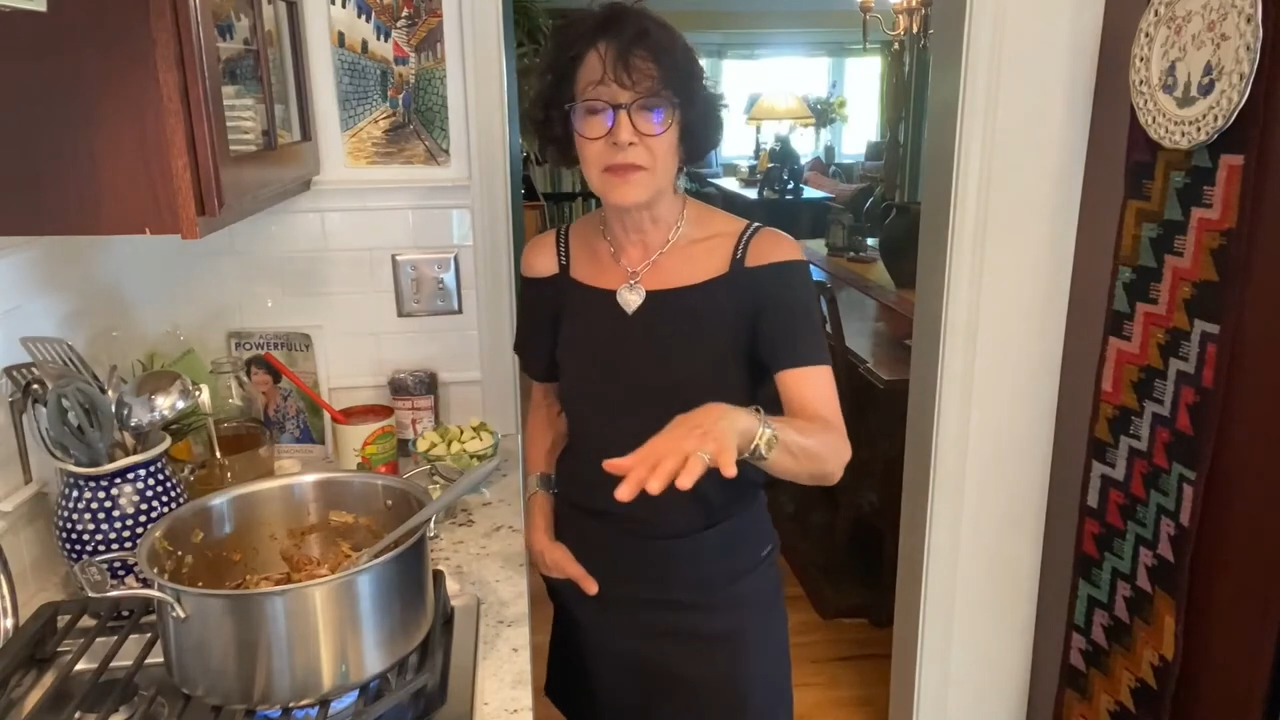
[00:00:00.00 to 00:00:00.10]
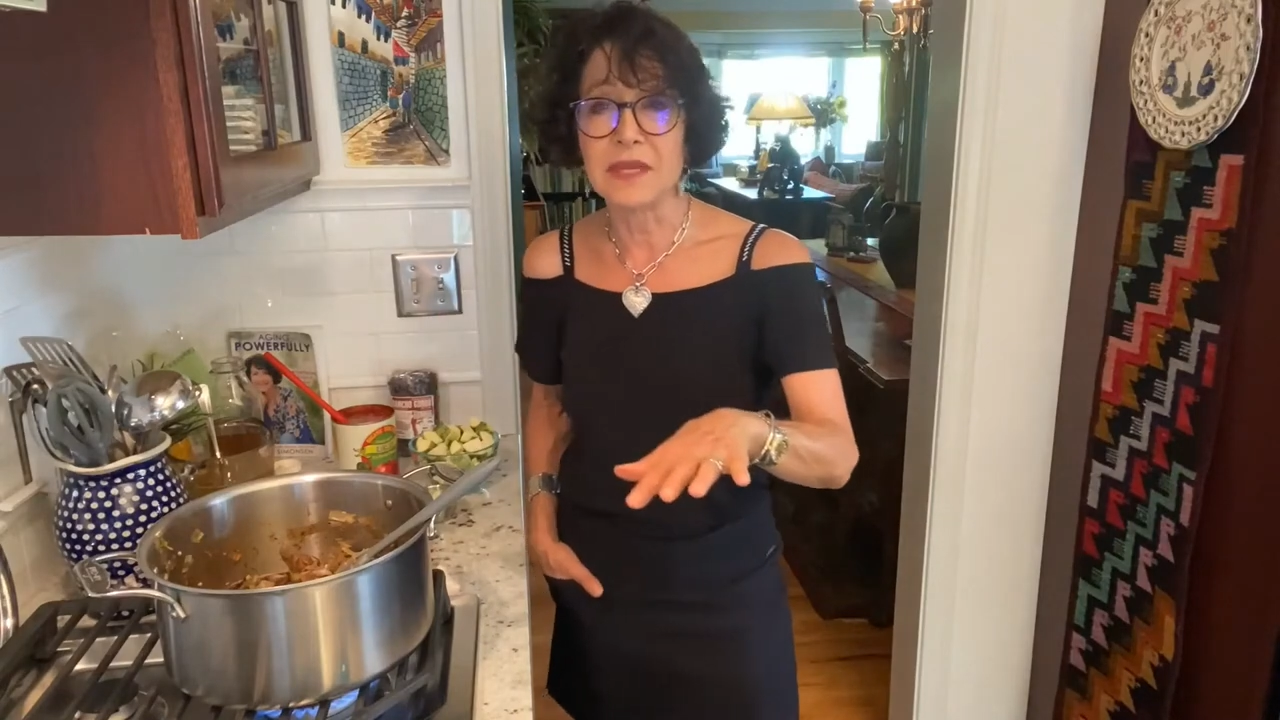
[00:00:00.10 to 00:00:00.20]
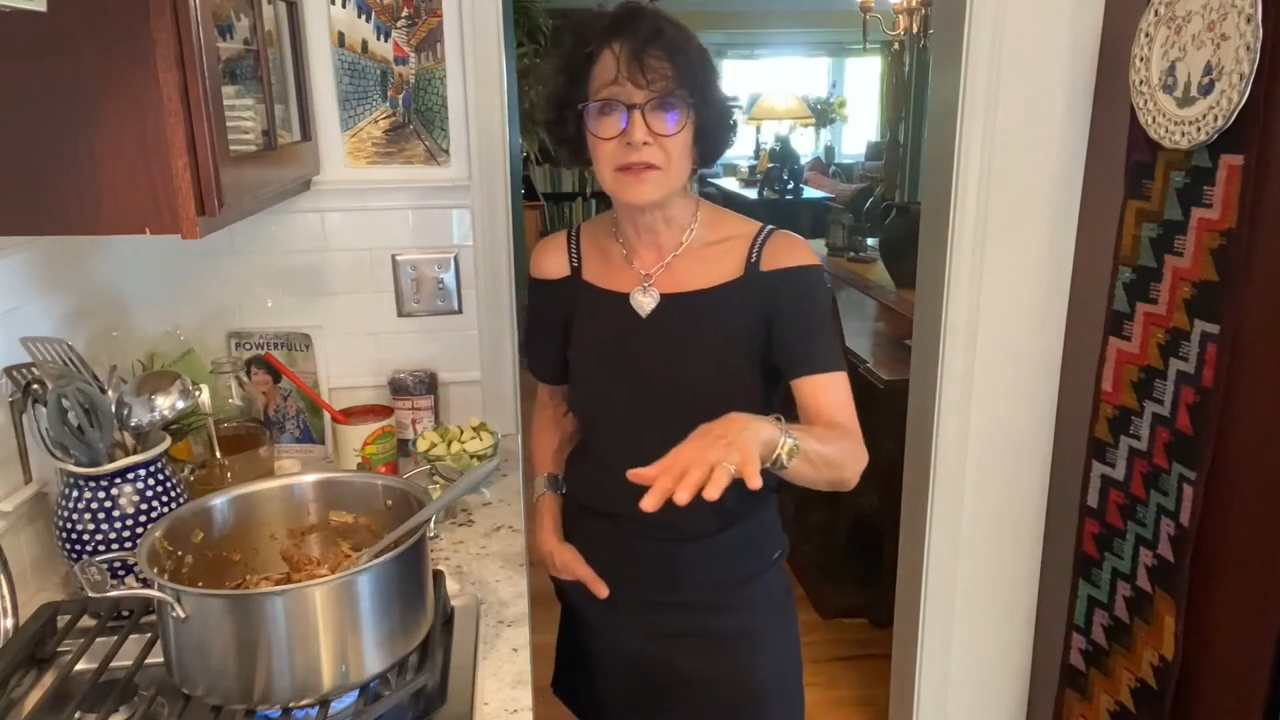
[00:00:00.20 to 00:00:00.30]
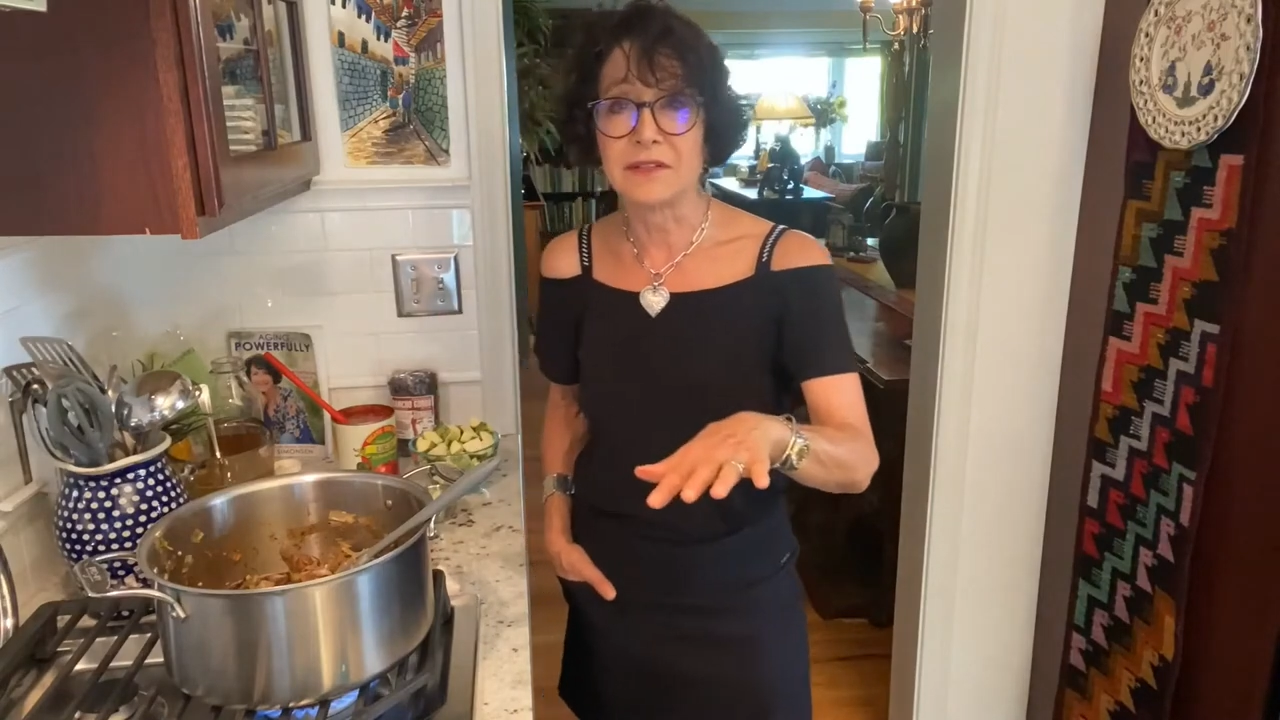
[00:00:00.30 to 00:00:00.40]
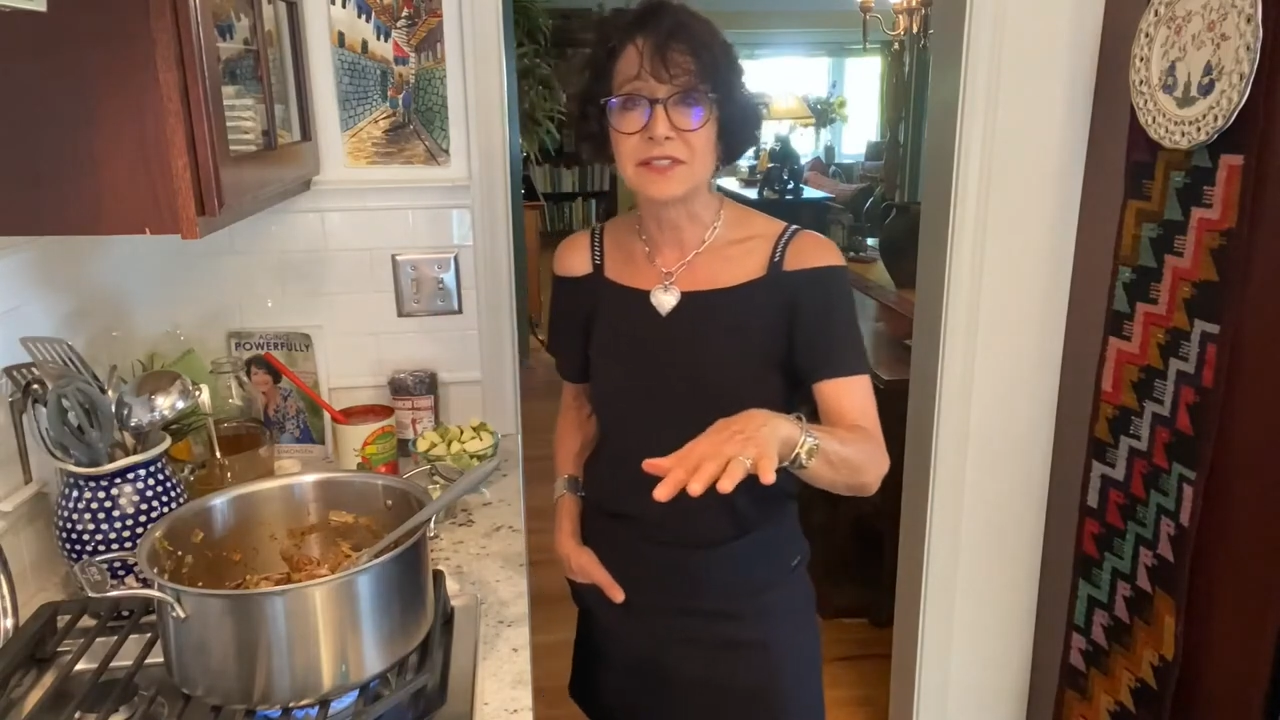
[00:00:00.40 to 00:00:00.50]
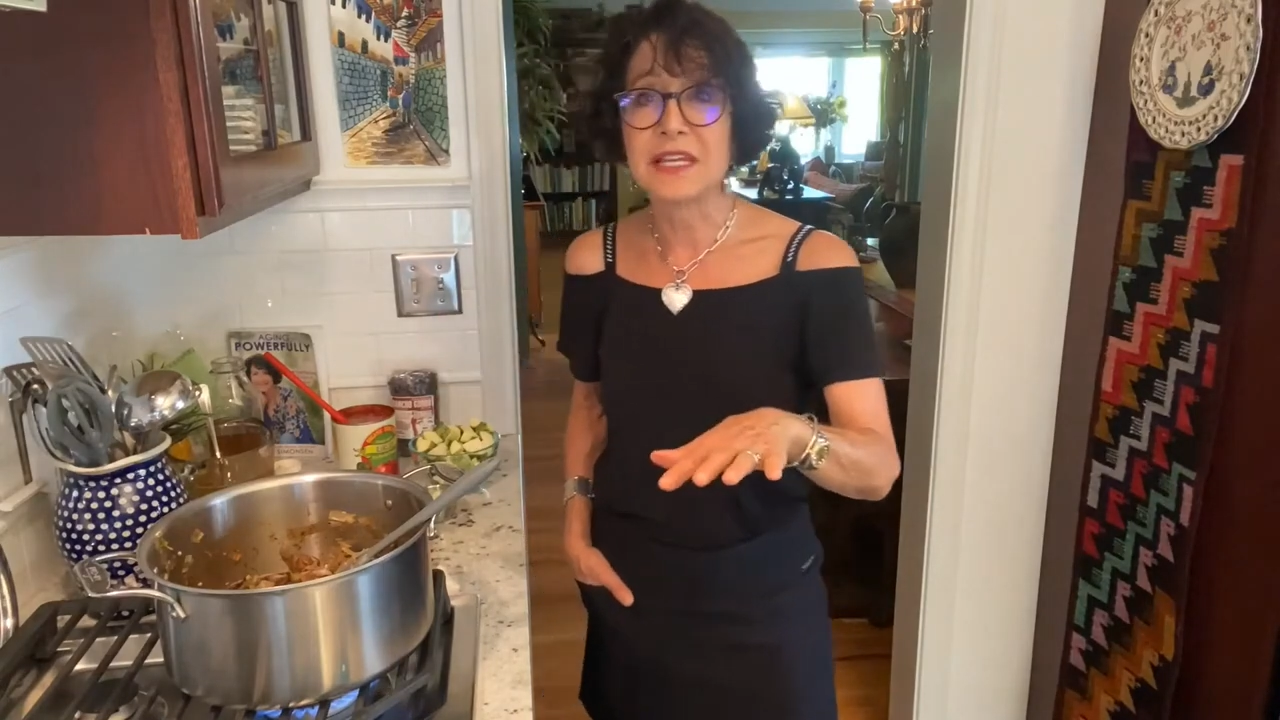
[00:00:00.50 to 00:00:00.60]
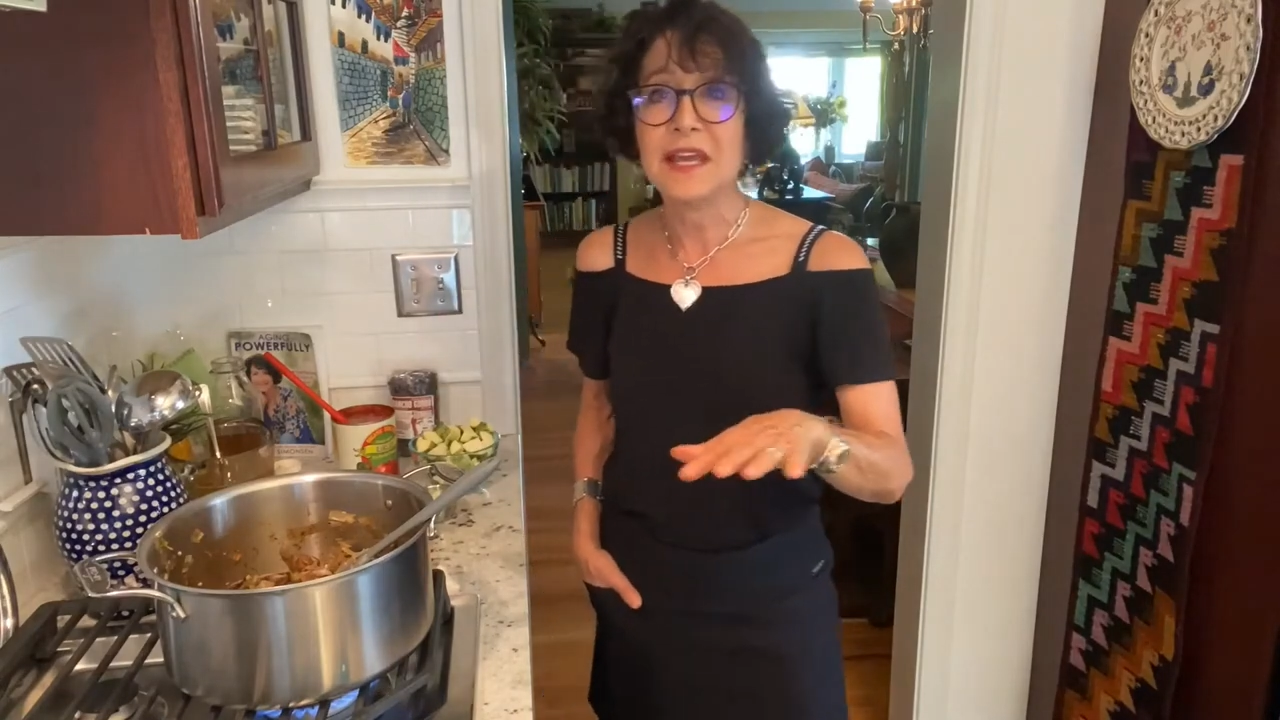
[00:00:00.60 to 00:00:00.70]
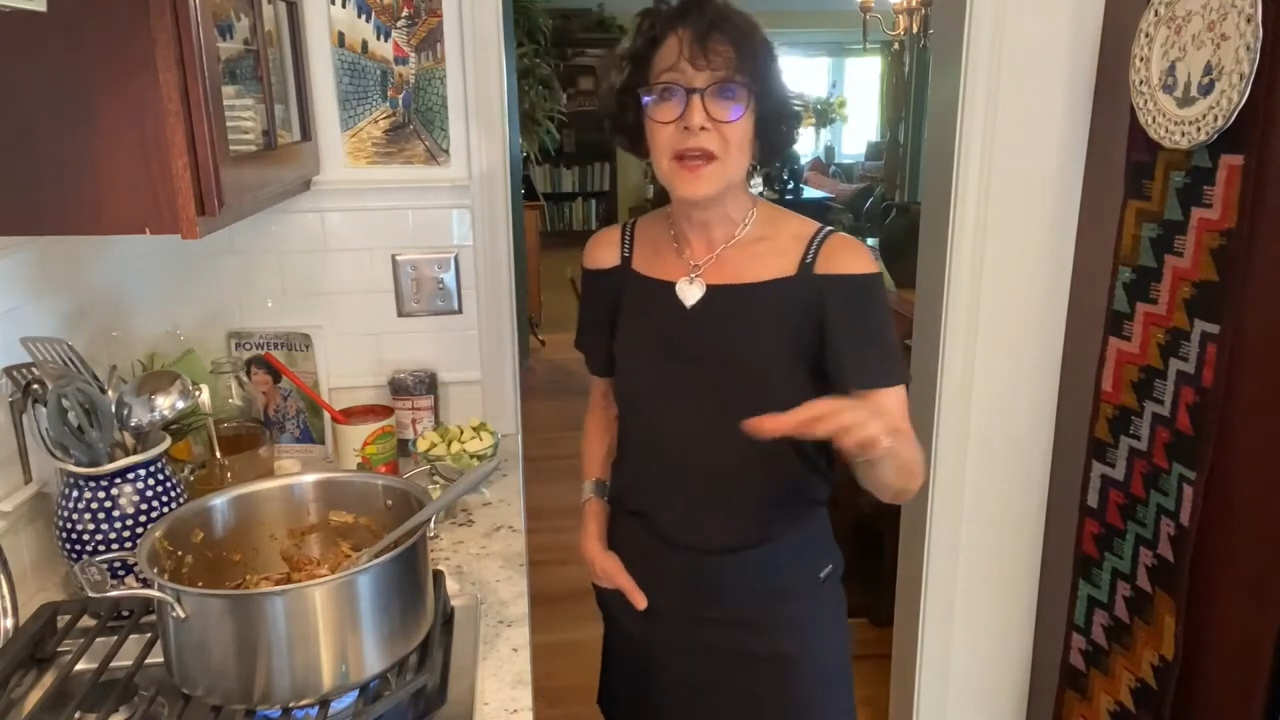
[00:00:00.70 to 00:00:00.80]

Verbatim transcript: meals